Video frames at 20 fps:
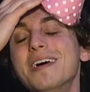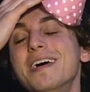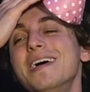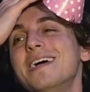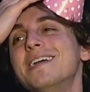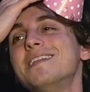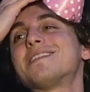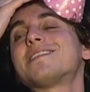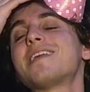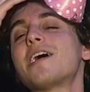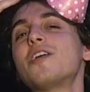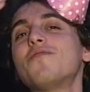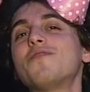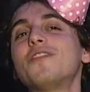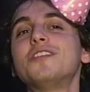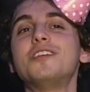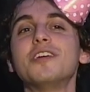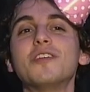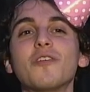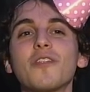Instead of the
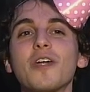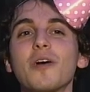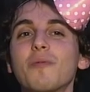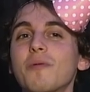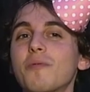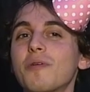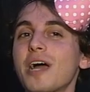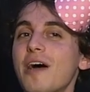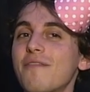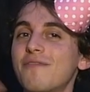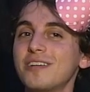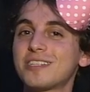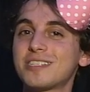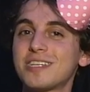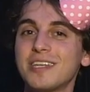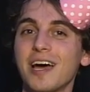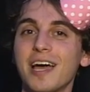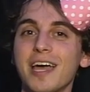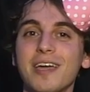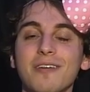dinner that we were having
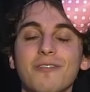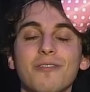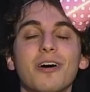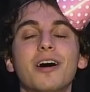tonight,